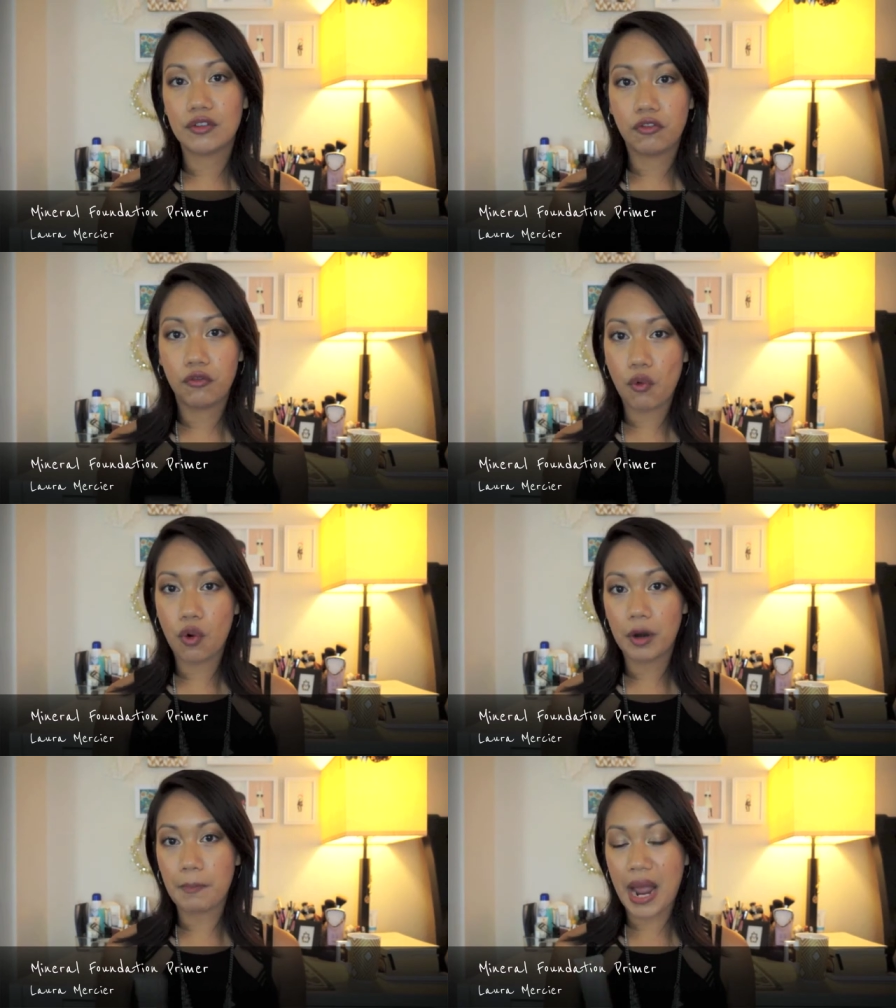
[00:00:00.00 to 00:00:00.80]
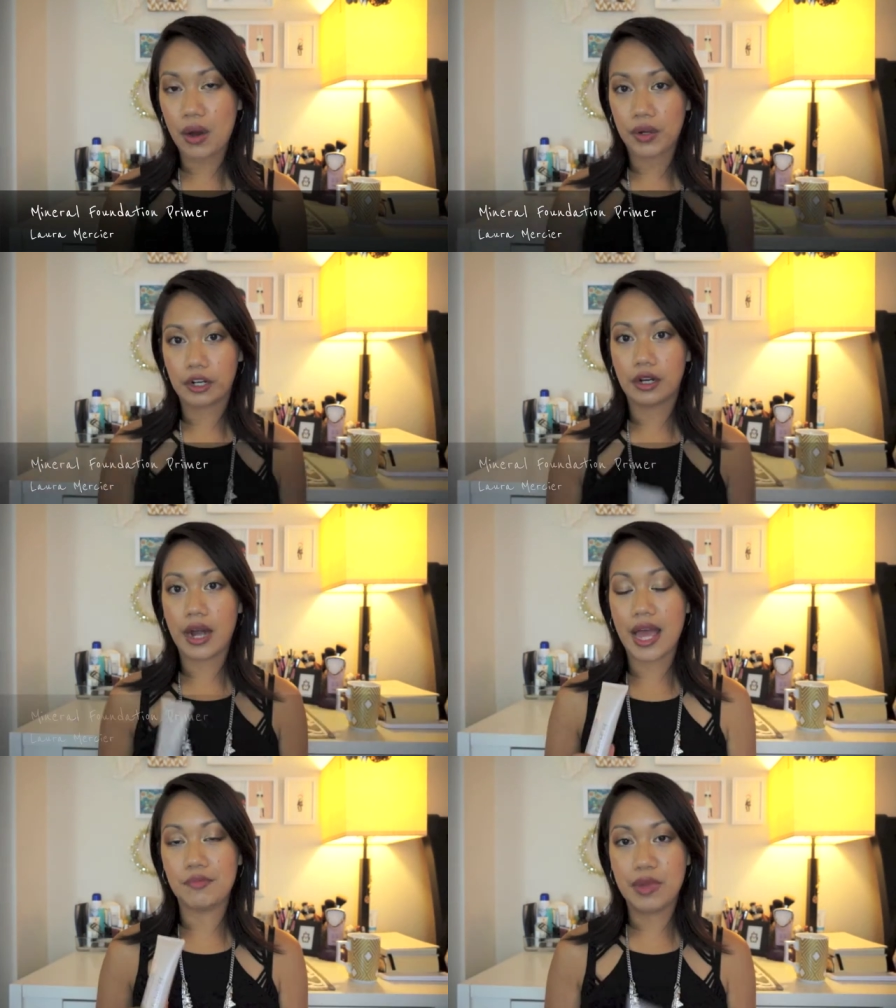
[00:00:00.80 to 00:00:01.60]
for powder
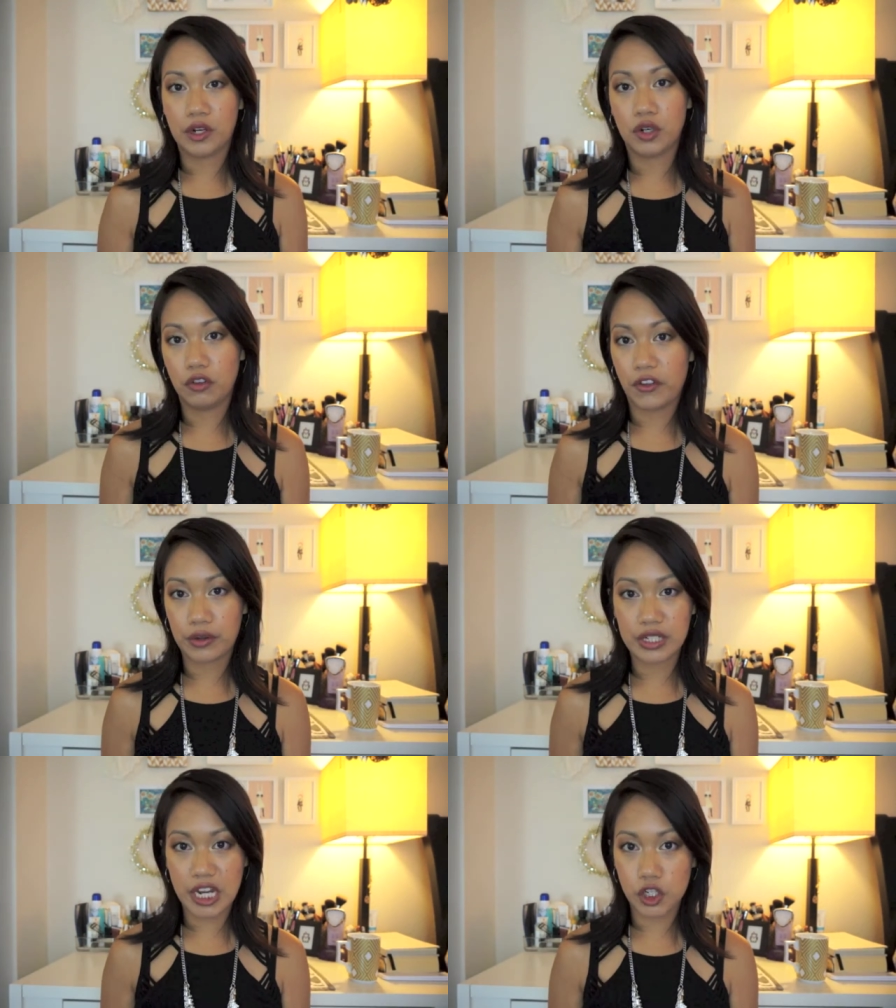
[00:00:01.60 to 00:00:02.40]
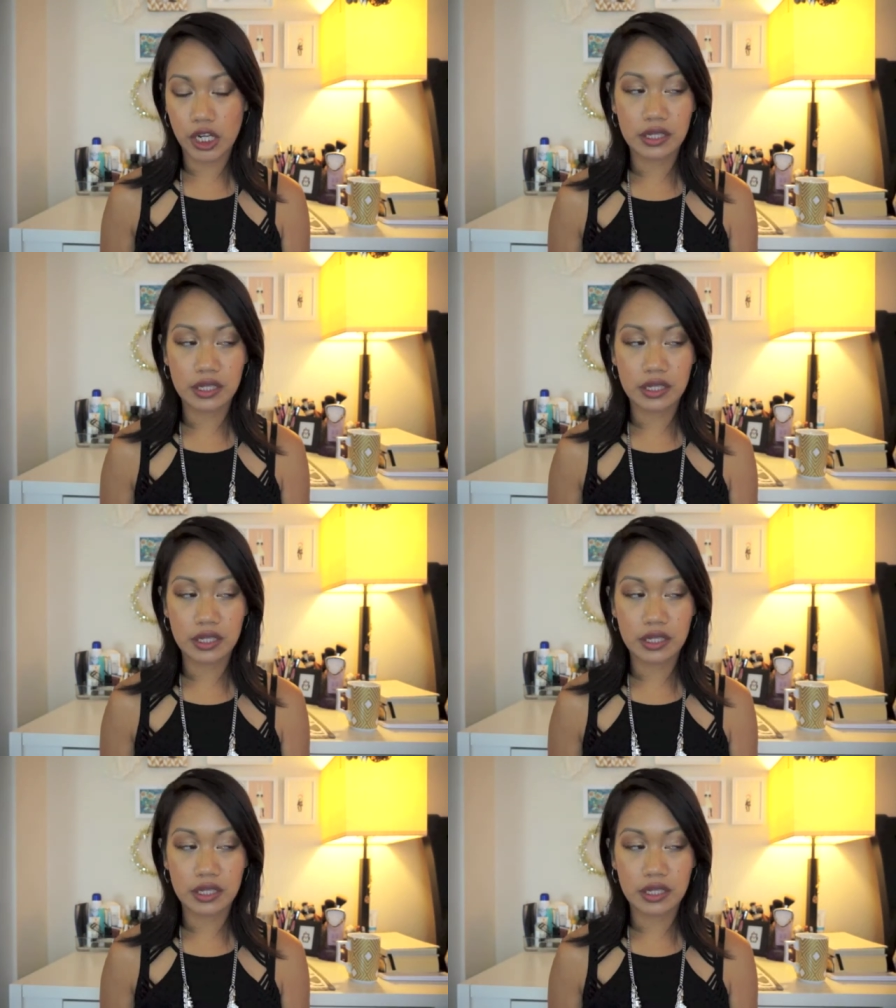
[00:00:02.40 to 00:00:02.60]
and mineral foundation.